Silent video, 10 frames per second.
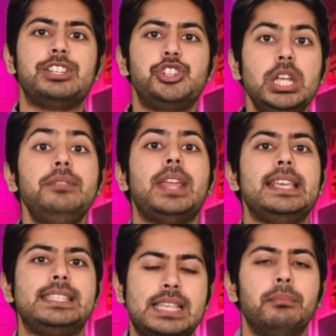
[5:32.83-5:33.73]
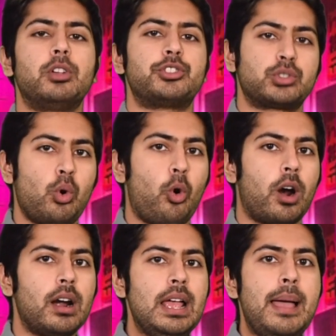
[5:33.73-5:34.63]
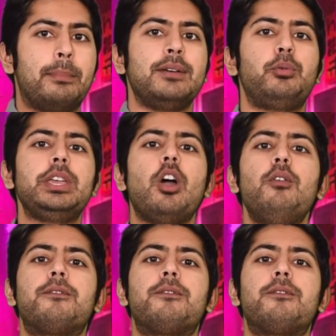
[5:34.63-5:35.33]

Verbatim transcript: achieved a similar score. But if we go